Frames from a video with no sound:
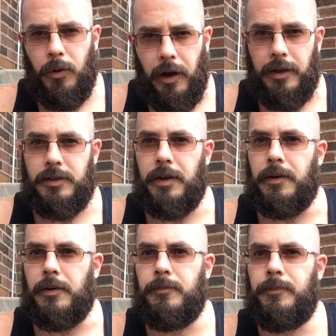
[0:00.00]
on a
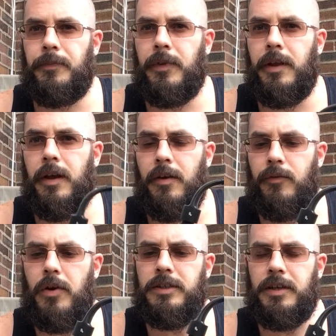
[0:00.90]
second now.
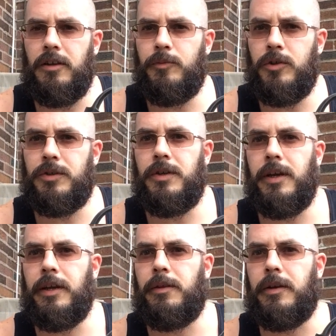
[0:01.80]
Very seldom will you
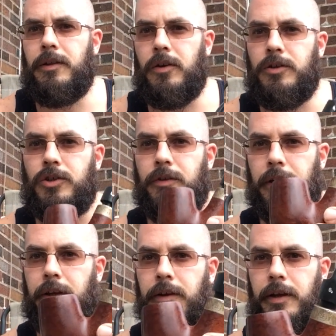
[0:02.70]
see anything larger
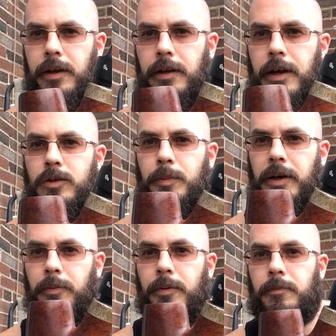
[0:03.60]
than a house
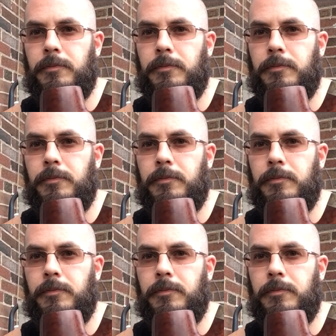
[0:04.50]
pipe.